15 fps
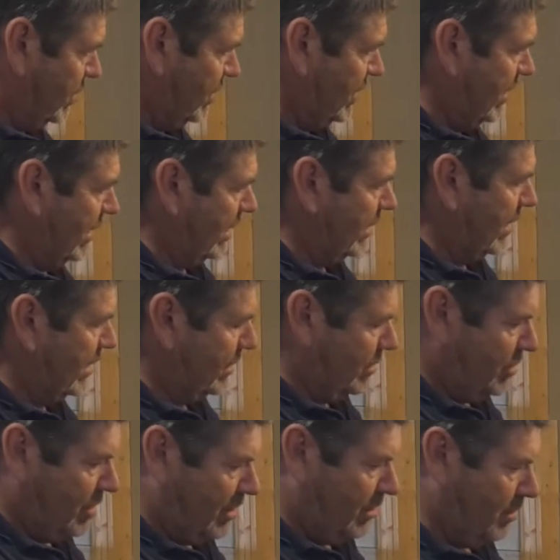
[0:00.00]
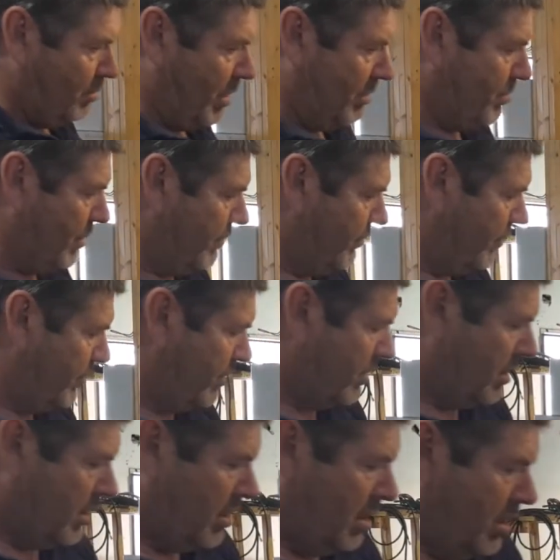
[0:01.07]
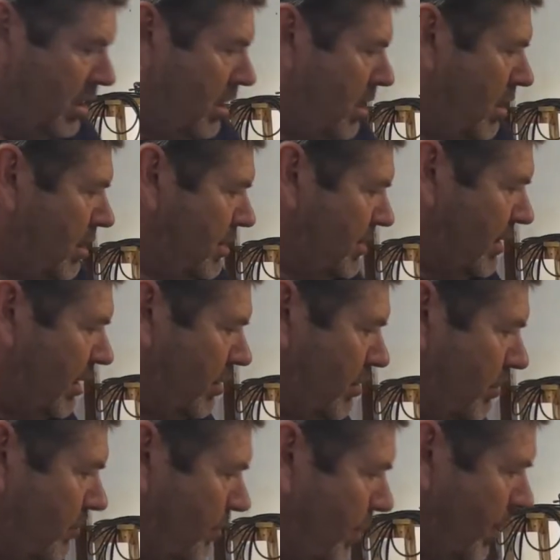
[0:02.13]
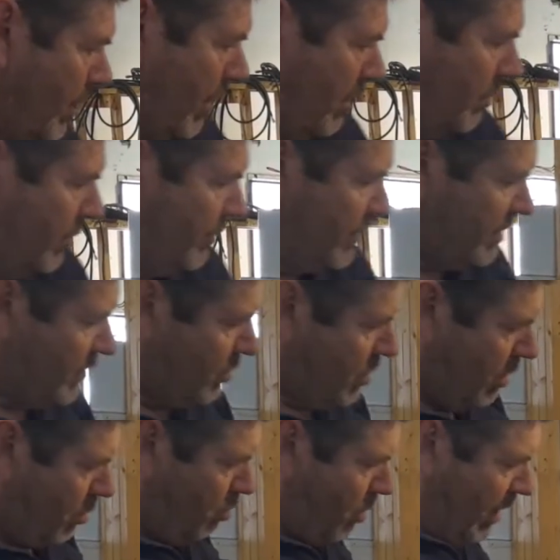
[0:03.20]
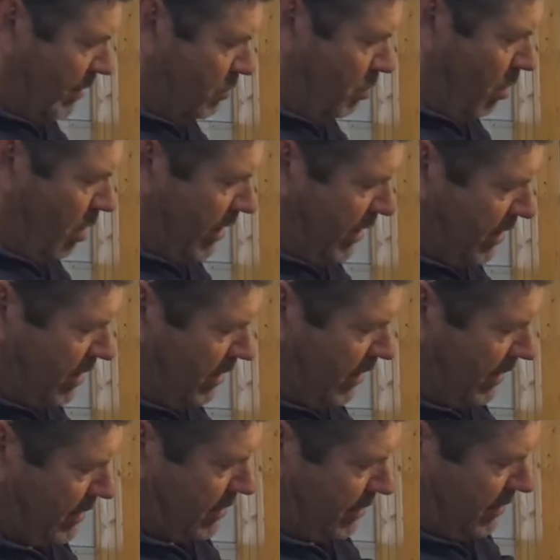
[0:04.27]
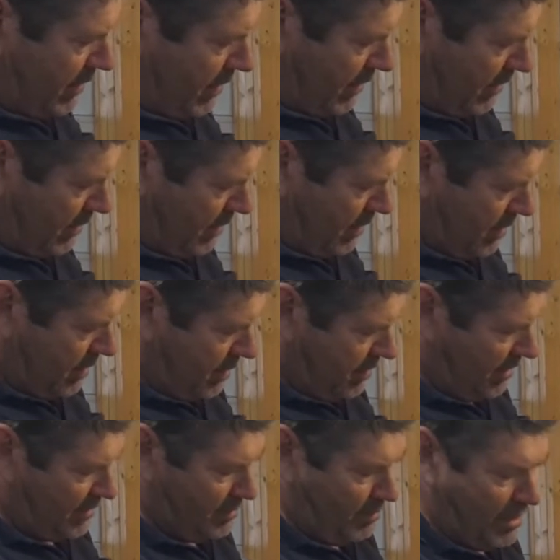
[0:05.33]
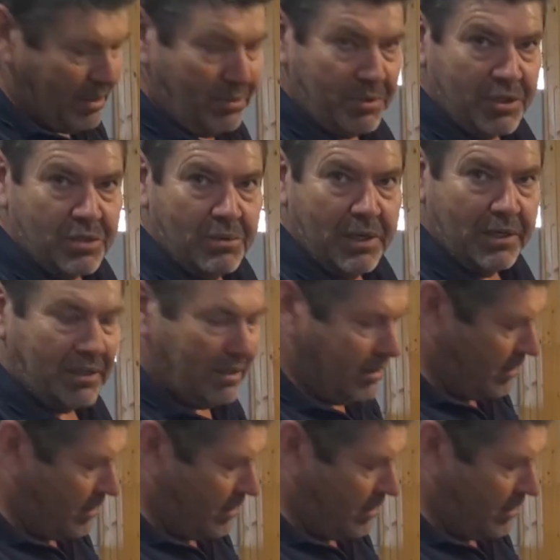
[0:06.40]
disconnect that and shut the pump off. So we've still got one wire connected, doesn't matter which one